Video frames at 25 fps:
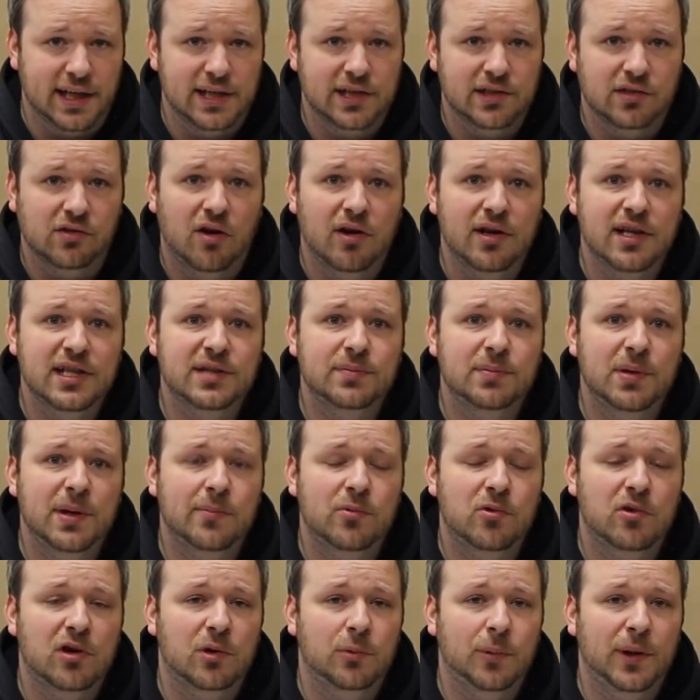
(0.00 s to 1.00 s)
As long as
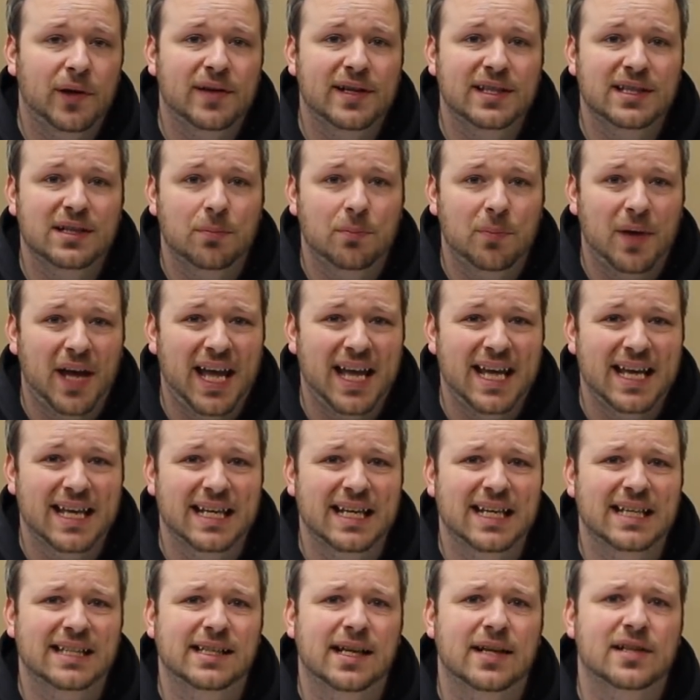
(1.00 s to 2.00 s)
people are willing to pay
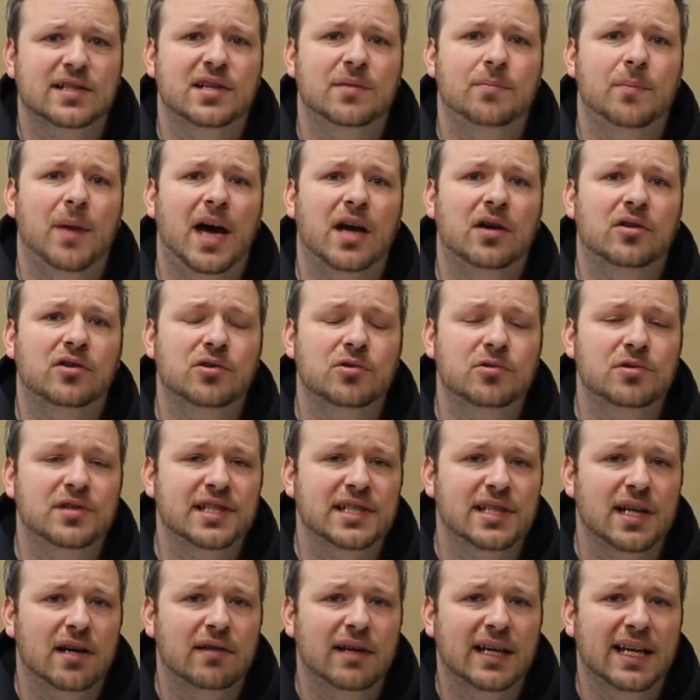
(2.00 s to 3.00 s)
it, it doesn't matter
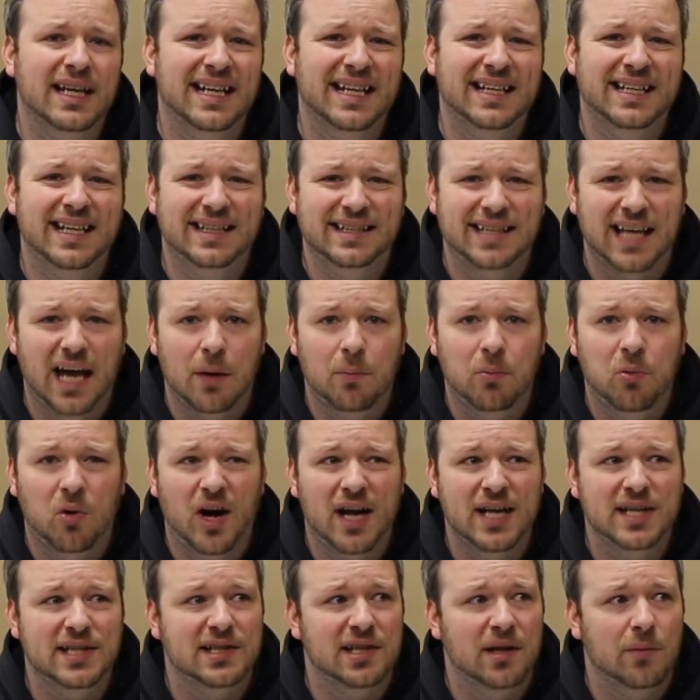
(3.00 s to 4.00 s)
who's selling it at that
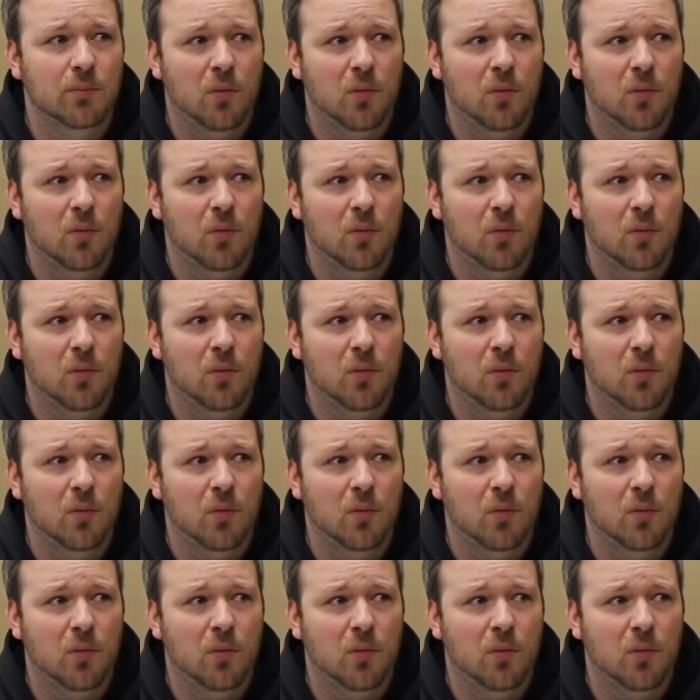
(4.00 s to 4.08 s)
price,